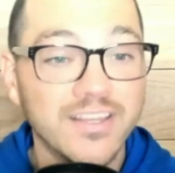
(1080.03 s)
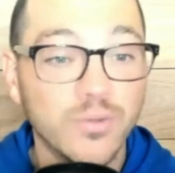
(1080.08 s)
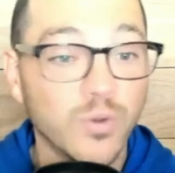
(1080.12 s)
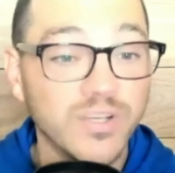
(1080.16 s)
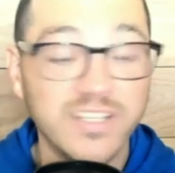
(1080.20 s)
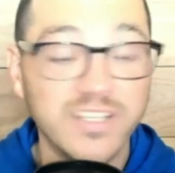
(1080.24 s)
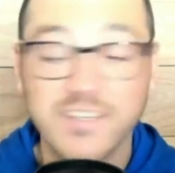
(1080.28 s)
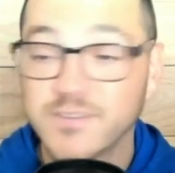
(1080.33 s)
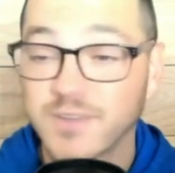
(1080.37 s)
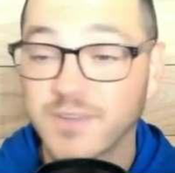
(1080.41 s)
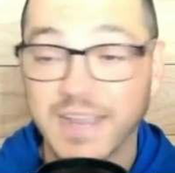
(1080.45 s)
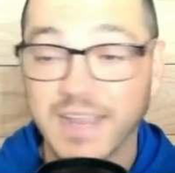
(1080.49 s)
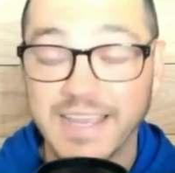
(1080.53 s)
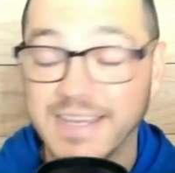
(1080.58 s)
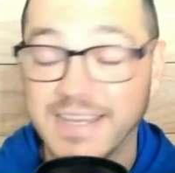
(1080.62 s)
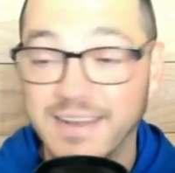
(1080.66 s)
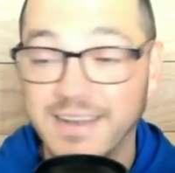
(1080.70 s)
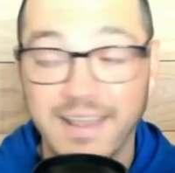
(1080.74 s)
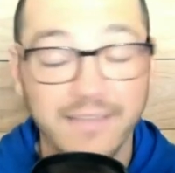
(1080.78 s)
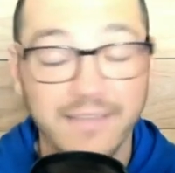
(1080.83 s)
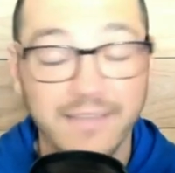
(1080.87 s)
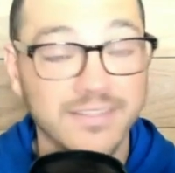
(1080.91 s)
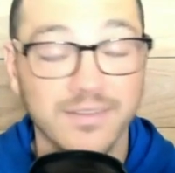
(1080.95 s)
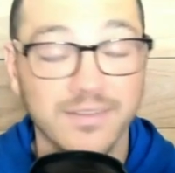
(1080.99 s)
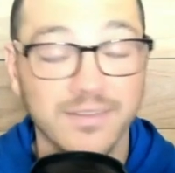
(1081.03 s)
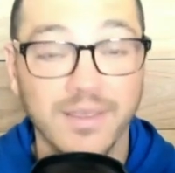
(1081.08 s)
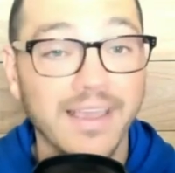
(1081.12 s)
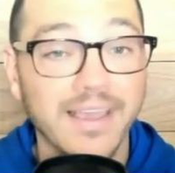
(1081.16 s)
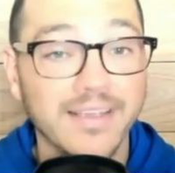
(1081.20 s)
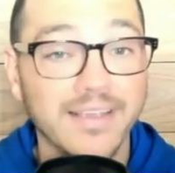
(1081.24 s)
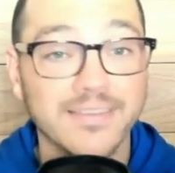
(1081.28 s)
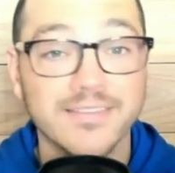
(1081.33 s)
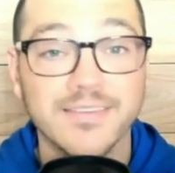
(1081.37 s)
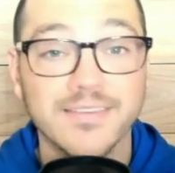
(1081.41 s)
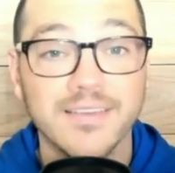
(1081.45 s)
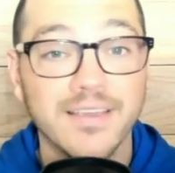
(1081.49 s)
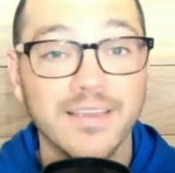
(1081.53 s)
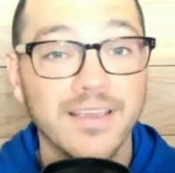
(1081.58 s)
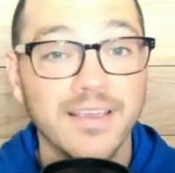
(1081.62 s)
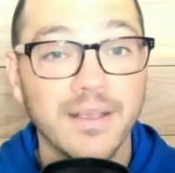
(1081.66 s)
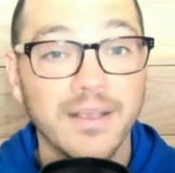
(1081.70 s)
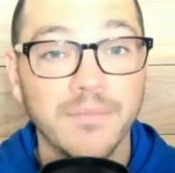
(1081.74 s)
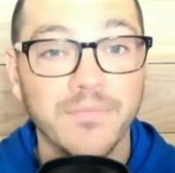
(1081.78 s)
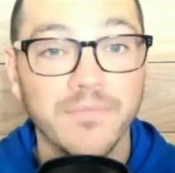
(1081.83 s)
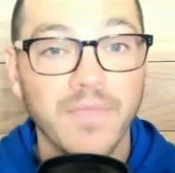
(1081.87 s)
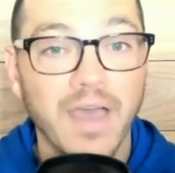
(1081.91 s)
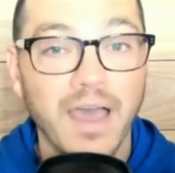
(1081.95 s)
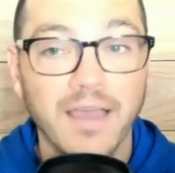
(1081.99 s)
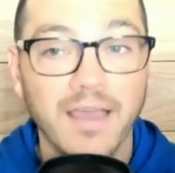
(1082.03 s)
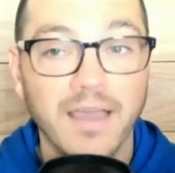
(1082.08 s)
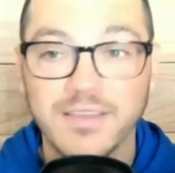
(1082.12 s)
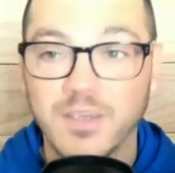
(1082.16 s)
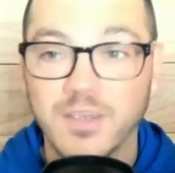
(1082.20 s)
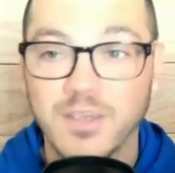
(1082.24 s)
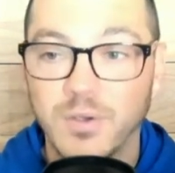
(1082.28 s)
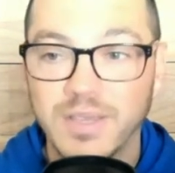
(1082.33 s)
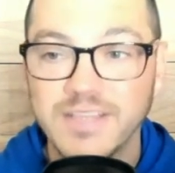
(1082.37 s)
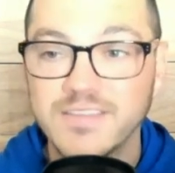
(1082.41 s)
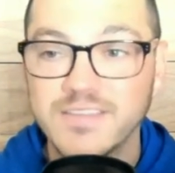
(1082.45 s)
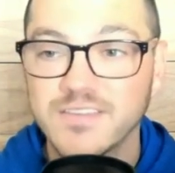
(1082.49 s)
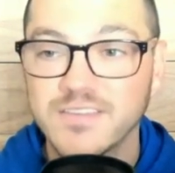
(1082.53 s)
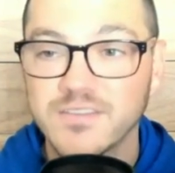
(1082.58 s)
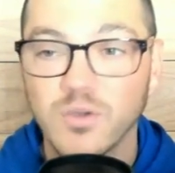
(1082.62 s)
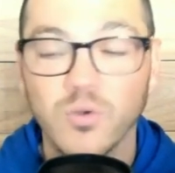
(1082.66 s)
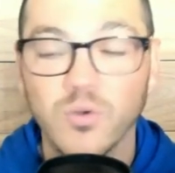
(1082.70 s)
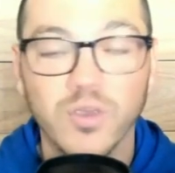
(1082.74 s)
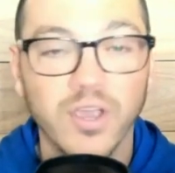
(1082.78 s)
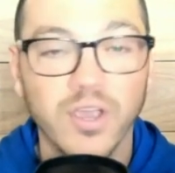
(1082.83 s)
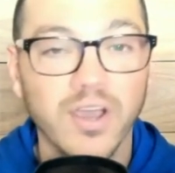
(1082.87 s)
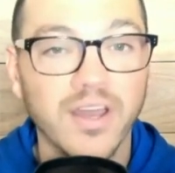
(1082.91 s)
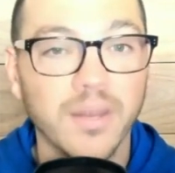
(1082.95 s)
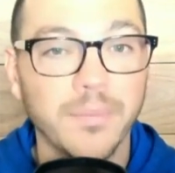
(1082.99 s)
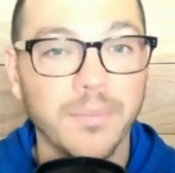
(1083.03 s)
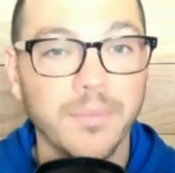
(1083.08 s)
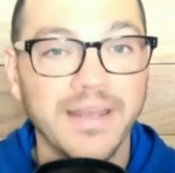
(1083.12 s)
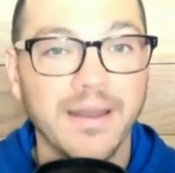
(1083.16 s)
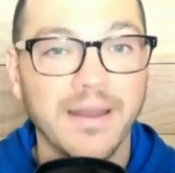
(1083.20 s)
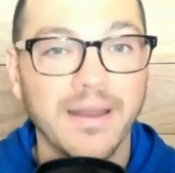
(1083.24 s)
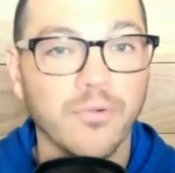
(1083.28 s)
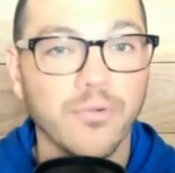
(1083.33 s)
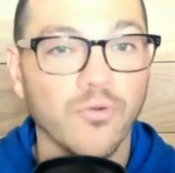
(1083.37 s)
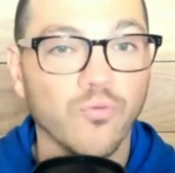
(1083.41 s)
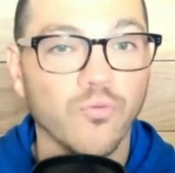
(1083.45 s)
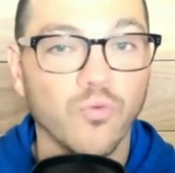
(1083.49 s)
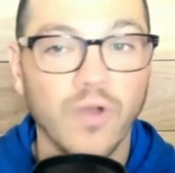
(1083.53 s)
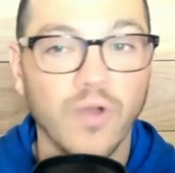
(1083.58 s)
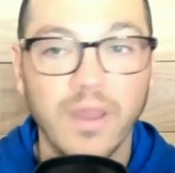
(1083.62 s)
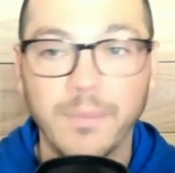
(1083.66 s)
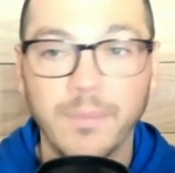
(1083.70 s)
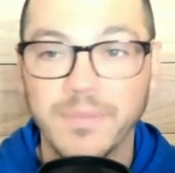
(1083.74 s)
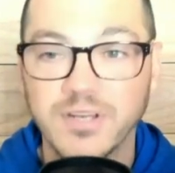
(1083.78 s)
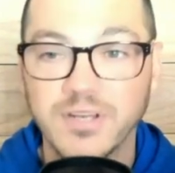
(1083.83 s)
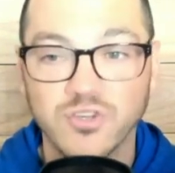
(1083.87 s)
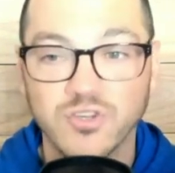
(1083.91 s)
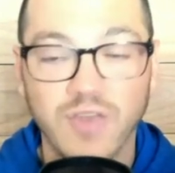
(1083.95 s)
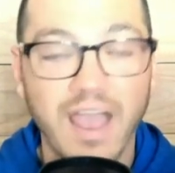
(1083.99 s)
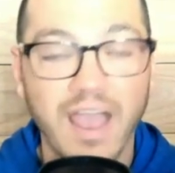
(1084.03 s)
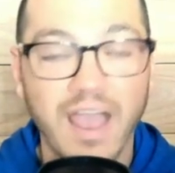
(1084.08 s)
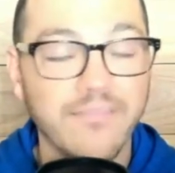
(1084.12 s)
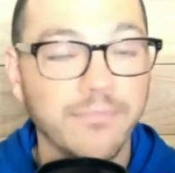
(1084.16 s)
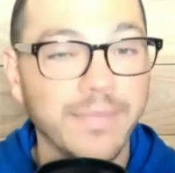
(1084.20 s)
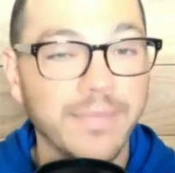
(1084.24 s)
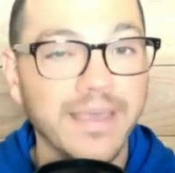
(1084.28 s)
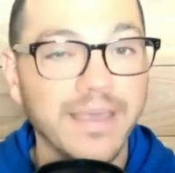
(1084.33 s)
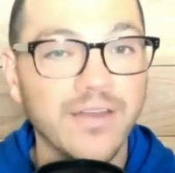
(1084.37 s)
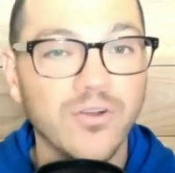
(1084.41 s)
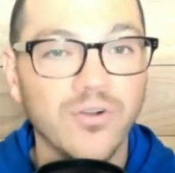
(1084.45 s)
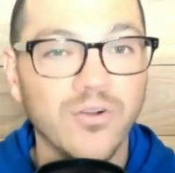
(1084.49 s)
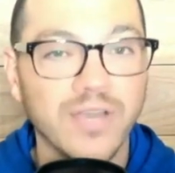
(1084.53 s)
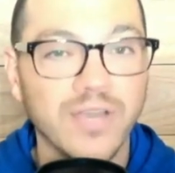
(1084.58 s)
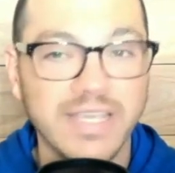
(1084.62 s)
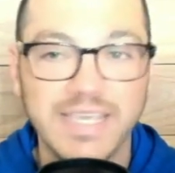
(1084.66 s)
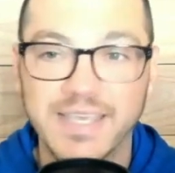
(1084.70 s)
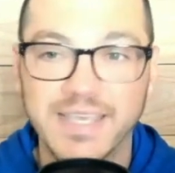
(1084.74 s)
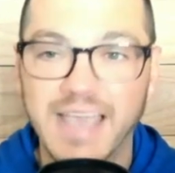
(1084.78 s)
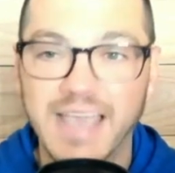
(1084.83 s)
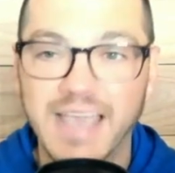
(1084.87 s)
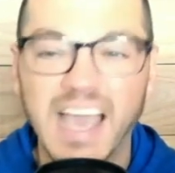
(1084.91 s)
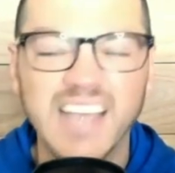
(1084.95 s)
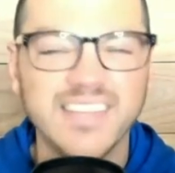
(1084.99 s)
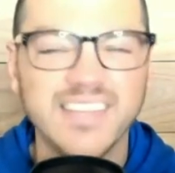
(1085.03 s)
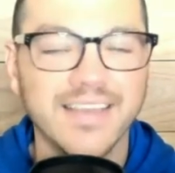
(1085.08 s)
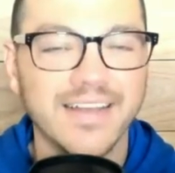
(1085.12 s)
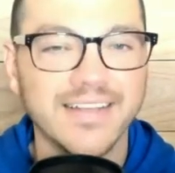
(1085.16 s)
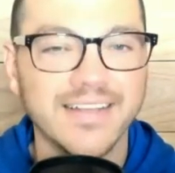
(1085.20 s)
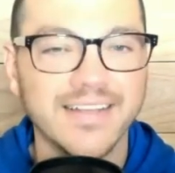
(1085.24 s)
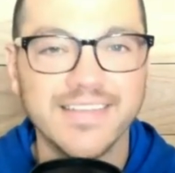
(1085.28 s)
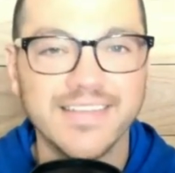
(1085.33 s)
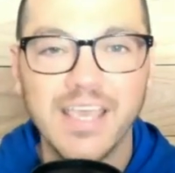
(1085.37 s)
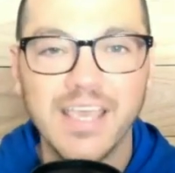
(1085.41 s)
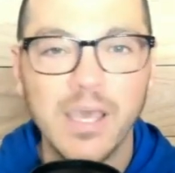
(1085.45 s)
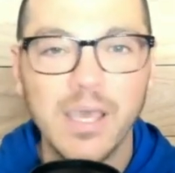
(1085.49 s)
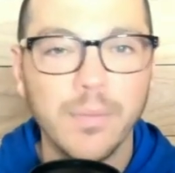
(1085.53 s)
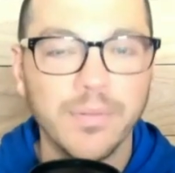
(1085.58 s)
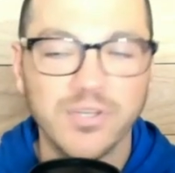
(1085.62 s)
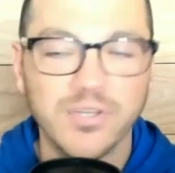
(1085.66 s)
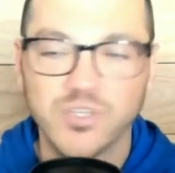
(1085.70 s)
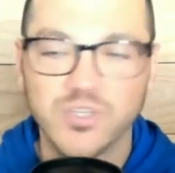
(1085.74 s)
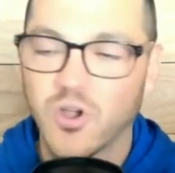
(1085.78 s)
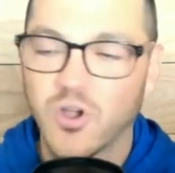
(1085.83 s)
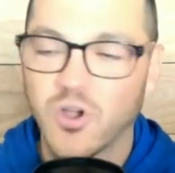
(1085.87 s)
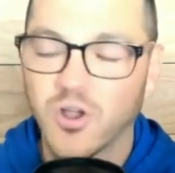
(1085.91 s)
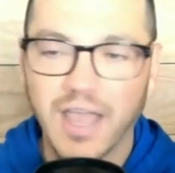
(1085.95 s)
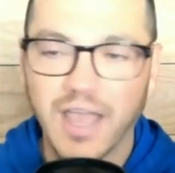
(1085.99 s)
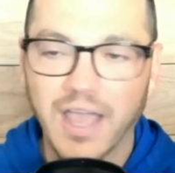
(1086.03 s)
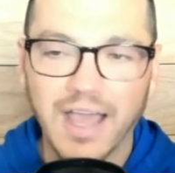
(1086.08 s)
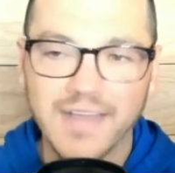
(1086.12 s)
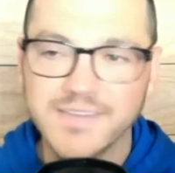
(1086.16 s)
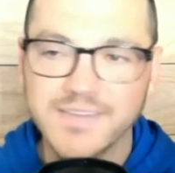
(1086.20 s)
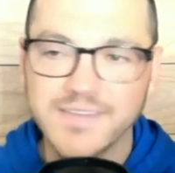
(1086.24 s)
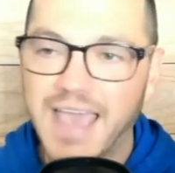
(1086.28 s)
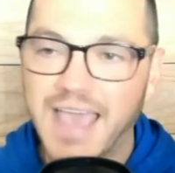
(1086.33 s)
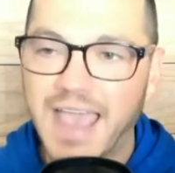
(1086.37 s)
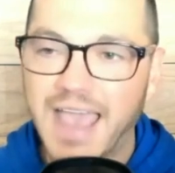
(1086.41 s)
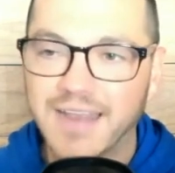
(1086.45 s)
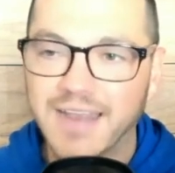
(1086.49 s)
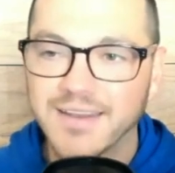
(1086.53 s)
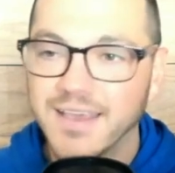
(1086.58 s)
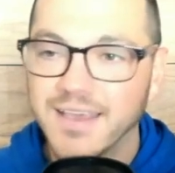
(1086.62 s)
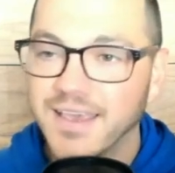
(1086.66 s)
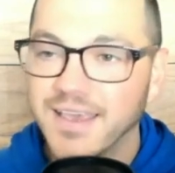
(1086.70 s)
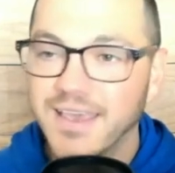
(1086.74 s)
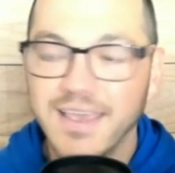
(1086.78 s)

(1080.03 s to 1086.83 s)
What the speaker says: where he just looked like he didn't have his legs. He's so good at being able to rip and drive middle and get guys on his hip and draw contact.